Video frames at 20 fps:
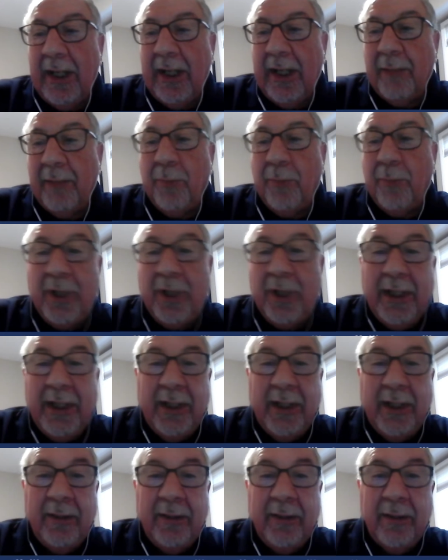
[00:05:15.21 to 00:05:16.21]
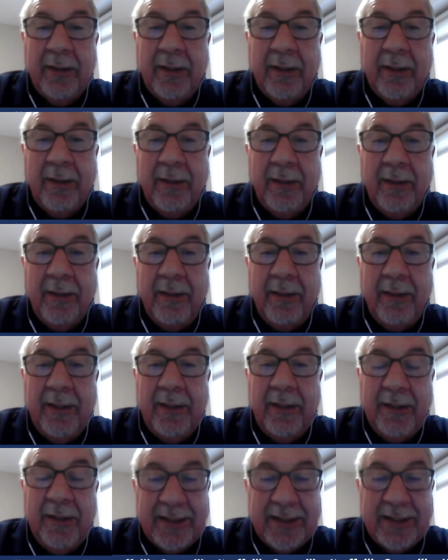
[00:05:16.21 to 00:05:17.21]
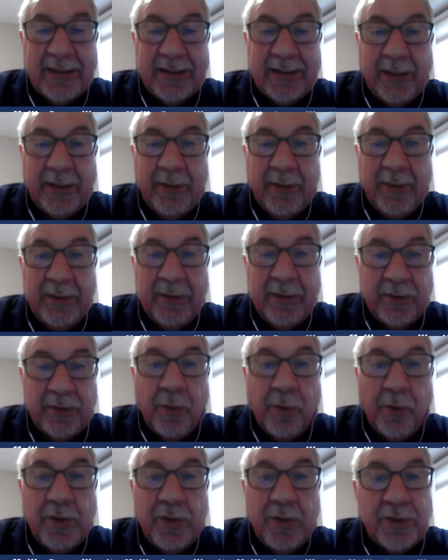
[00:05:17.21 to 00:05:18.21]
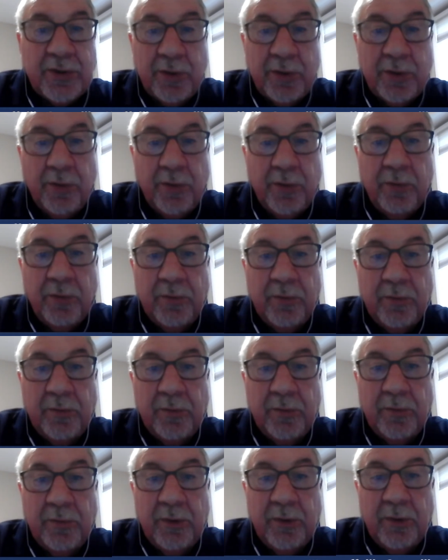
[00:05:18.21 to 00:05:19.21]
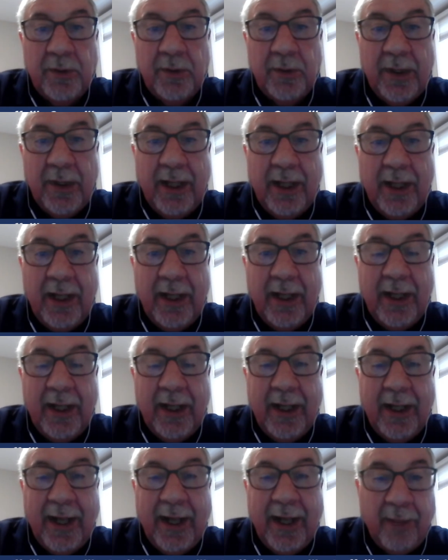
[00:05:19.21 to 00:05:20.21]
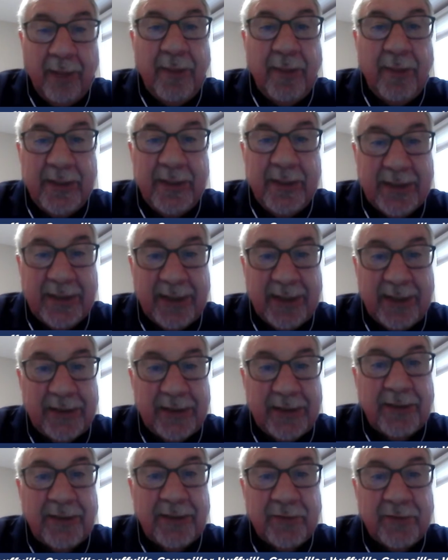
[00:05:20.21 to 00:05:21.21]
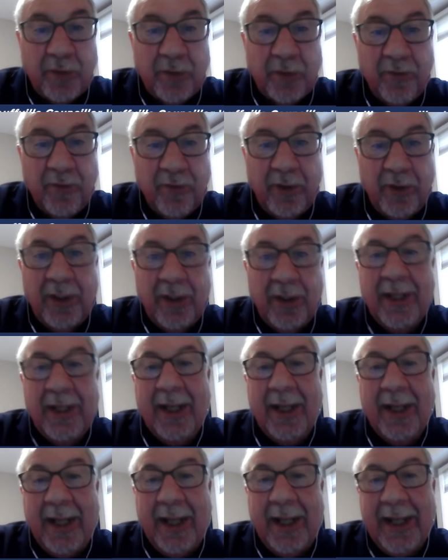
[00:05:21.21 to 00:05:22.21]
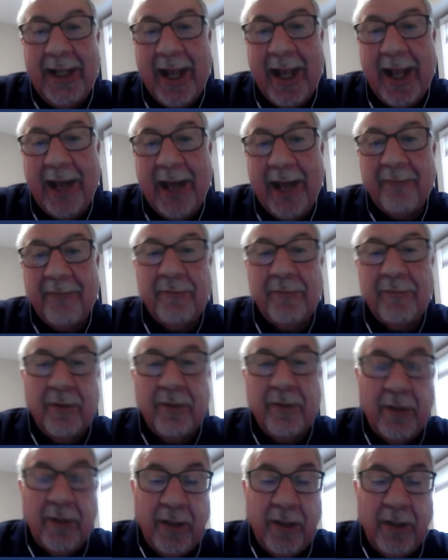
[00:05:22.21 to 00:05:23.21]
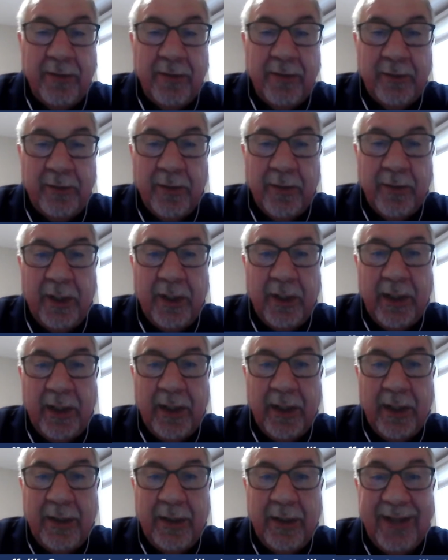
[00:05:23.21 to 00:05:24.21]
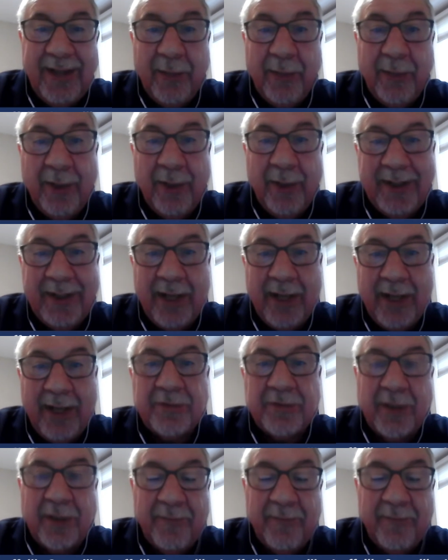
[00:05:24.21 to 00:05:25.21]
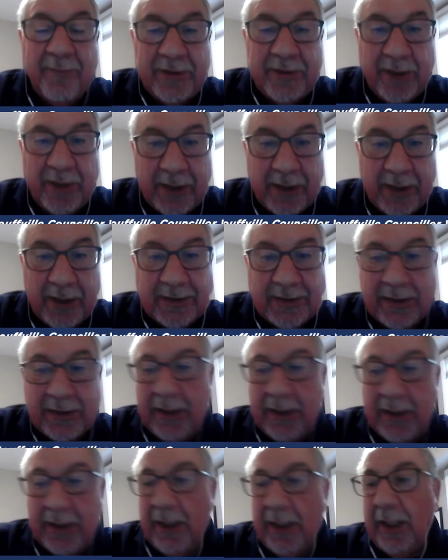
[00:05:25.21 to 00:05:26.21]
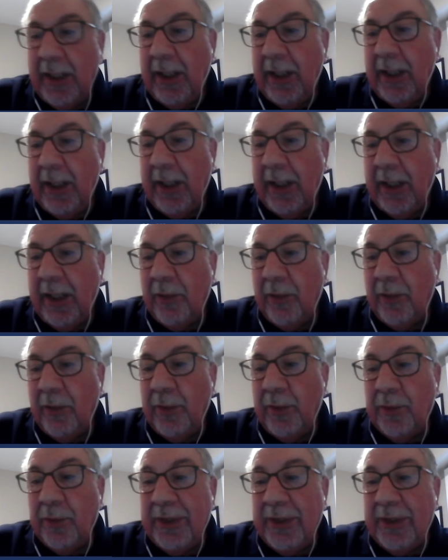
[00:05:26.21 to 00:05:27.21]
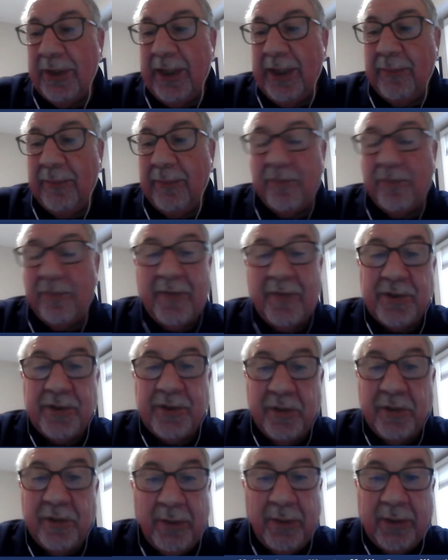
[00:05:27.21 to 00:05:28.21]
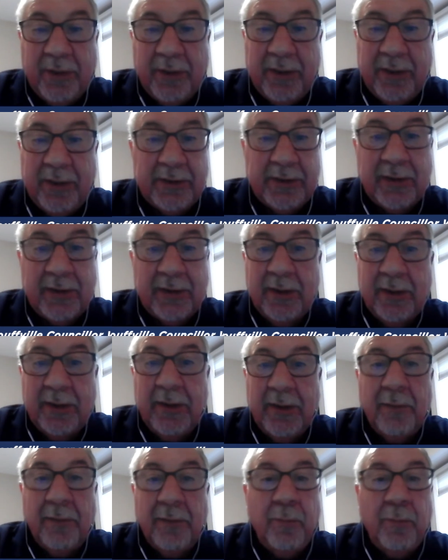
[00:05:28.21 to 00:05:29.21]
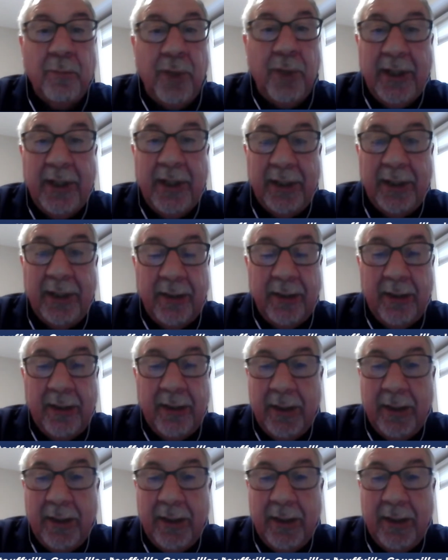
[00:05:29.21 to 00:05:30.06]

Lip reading: bring in the necessary stores to help the citizens of Stouffville and have other neighboring towns come visit us. We would need professional buildings, bring in